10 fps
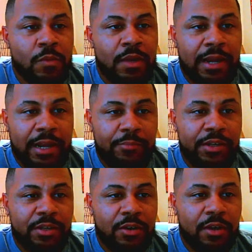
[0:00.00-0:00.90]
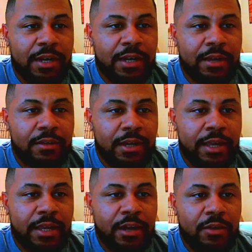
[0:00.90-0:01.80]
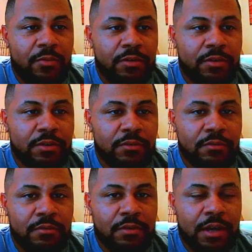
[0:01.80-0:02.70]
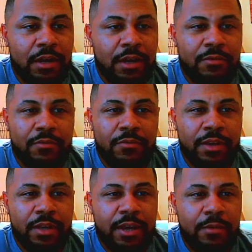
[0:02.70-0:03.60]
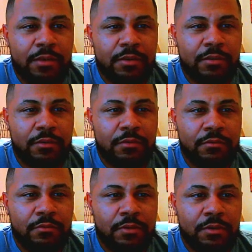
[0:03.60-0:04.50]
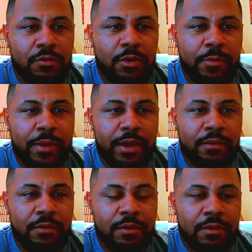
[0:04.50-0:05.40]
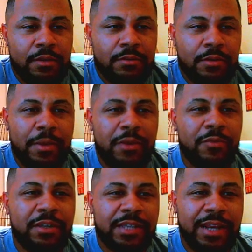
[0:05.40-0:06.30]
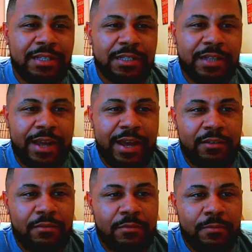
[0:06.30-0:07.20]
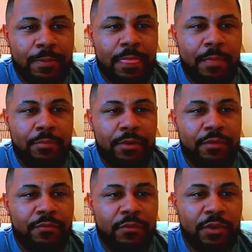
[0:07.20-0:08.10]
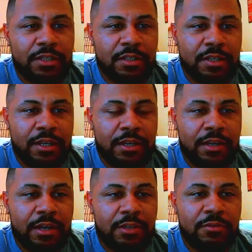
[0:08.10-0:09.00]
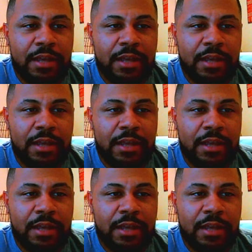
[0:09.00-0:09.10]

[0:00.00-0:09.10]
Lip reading: like Brees Hall a lot. I like Garrett Wilson. I don't really care about the quarterback, so I'm not gonna really say that's a stack. But for instance, like I do